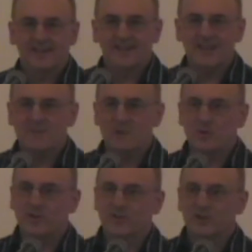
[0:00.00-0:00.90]
came in
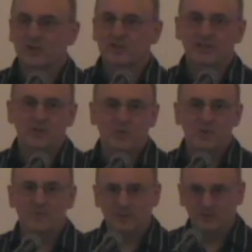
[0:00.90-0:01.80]
with 13
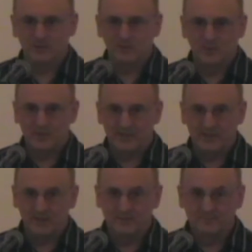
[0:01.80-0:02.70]
Weeblos in 1
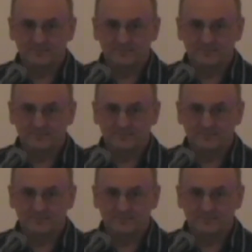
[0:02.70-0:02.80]
year.